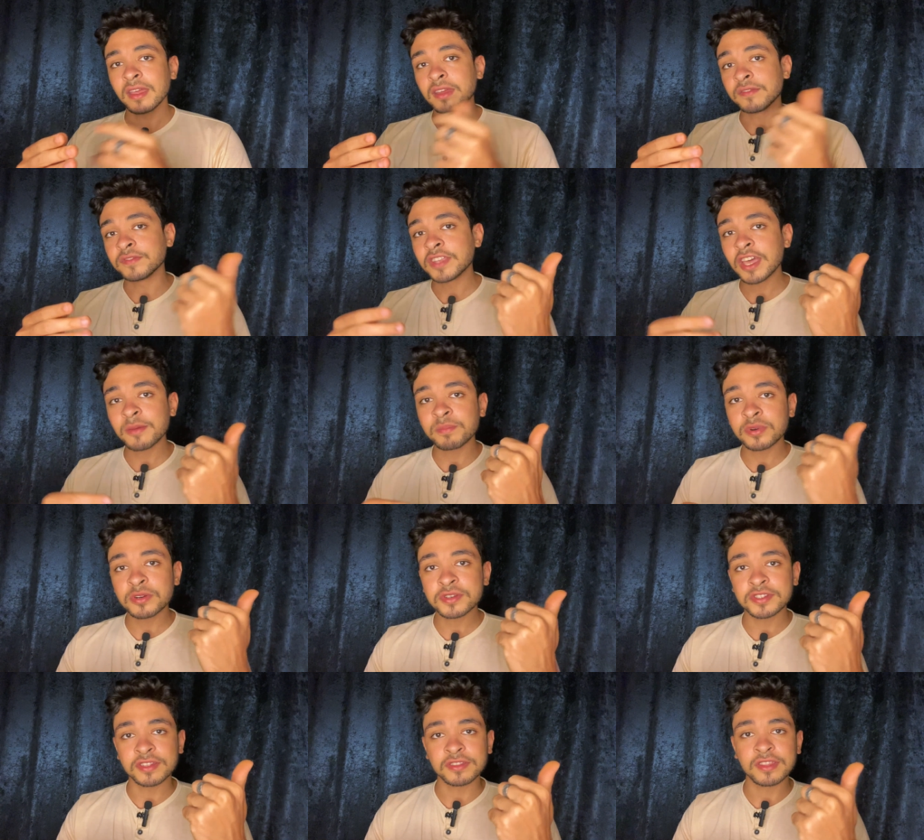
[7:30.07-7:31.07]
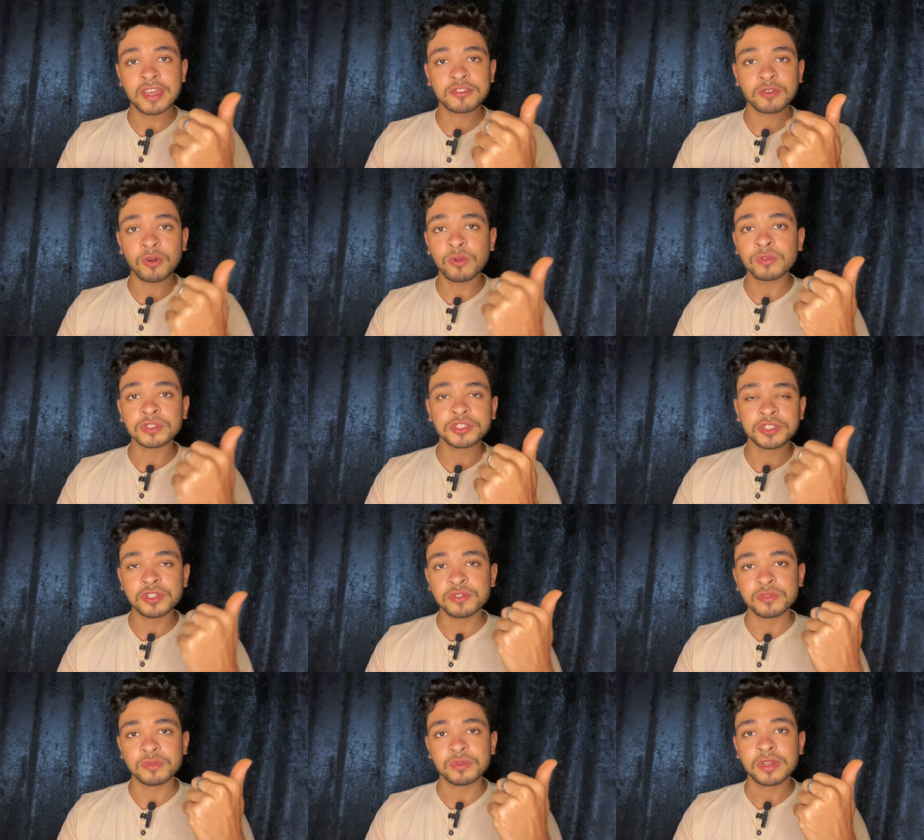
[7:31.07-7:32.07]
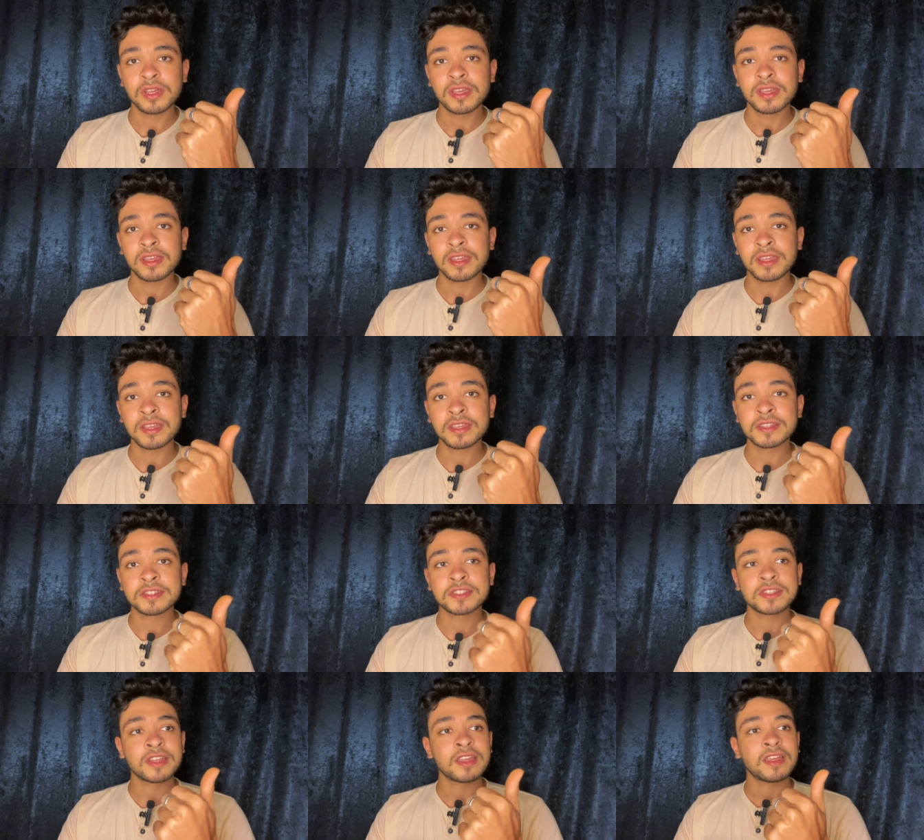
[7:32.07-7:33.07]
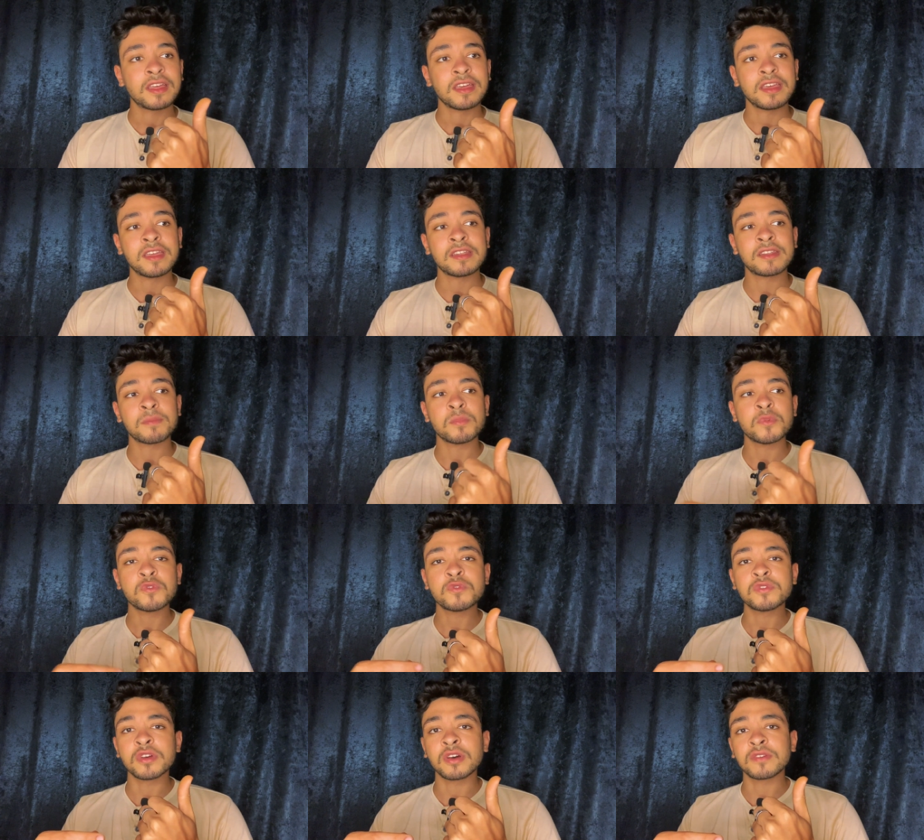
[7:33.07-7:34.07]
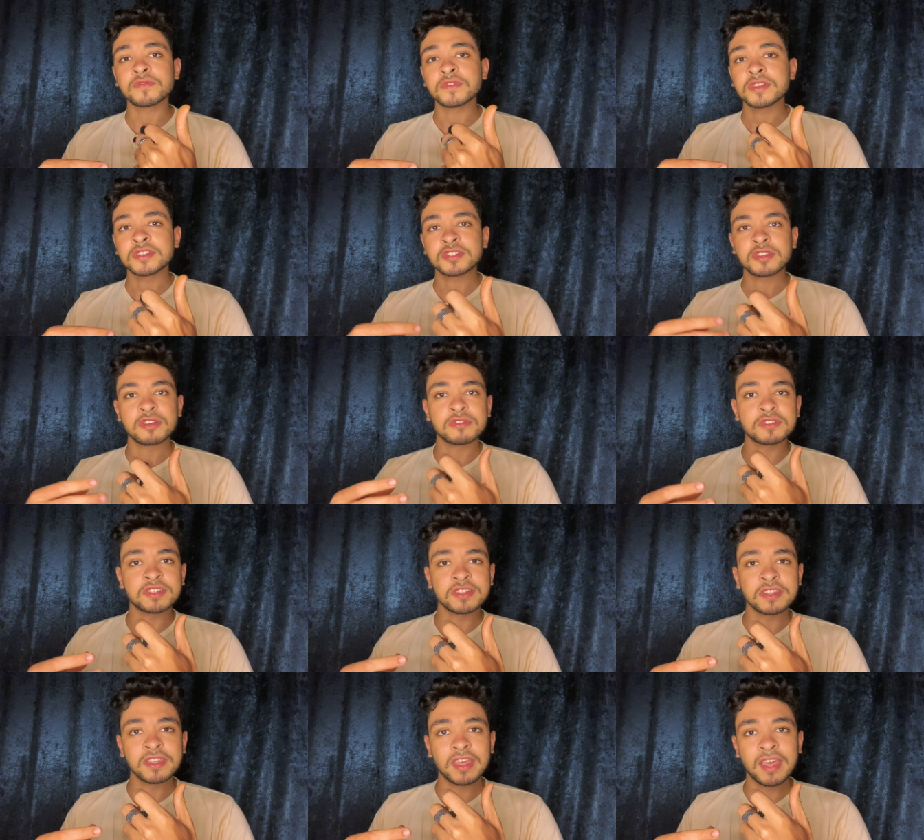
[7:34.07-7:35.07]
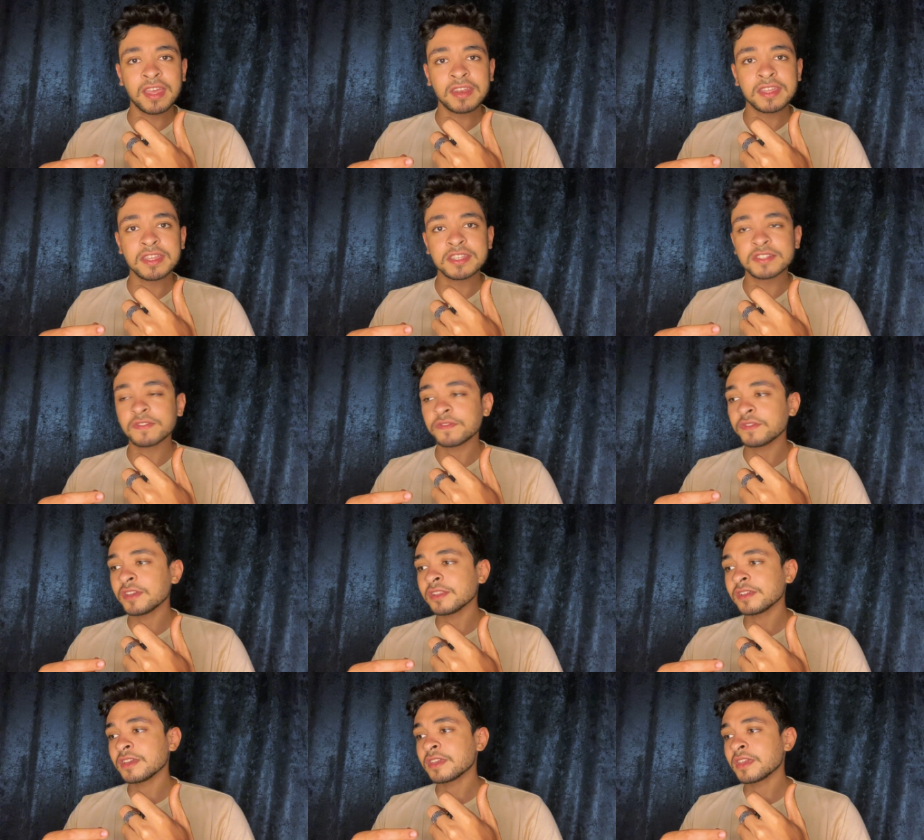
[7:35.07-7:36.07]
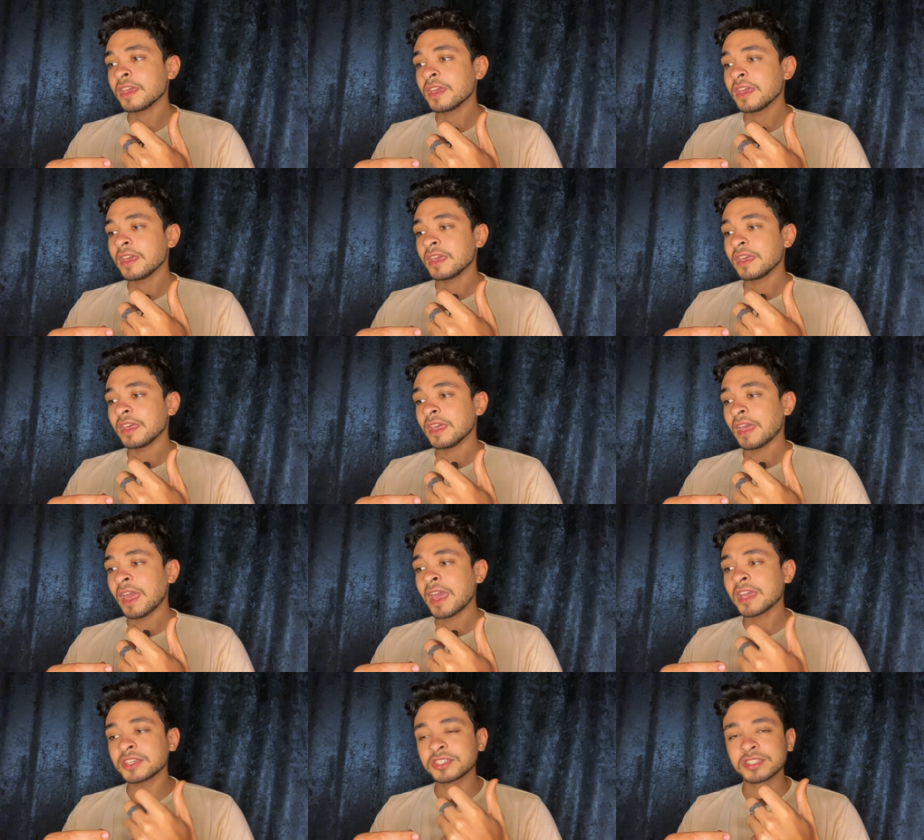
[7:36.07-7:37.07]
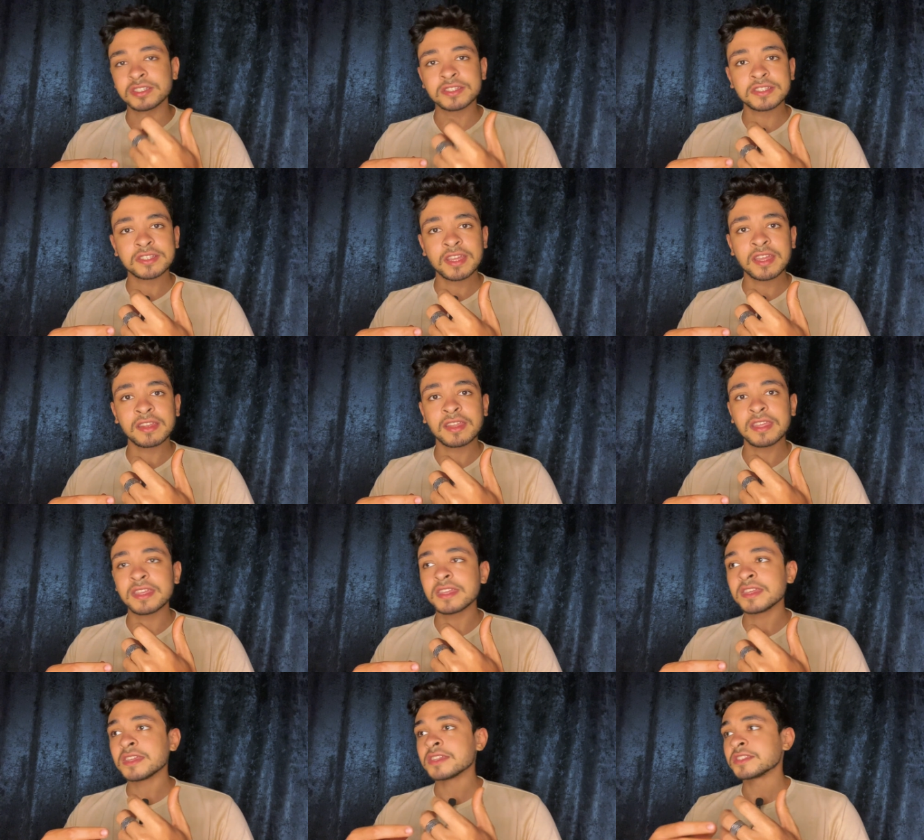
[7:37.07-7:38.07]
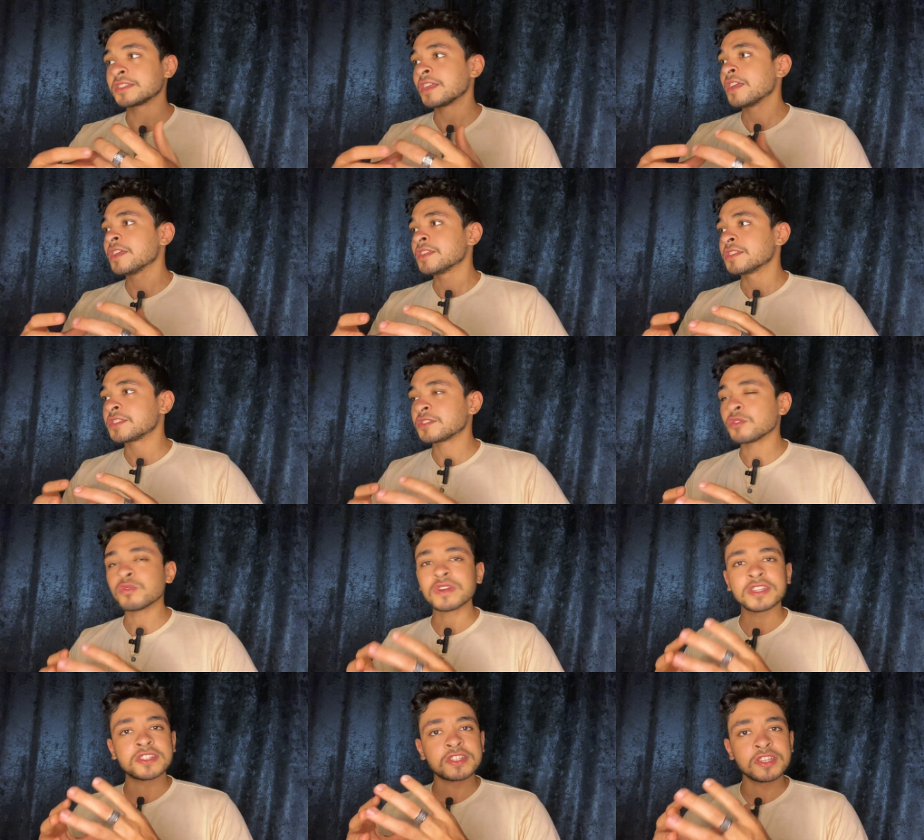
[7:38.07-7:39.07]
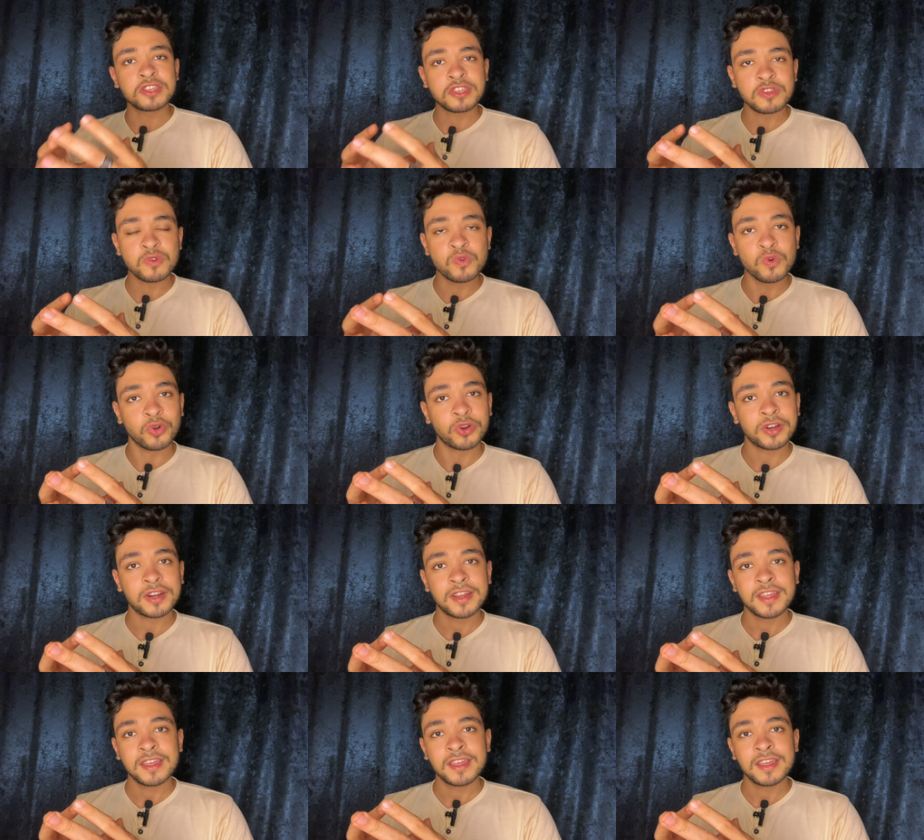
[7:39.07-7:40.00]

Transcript: If that person, that old you, is in a mood of scarcity and he's feeling anxious and he is so insecure,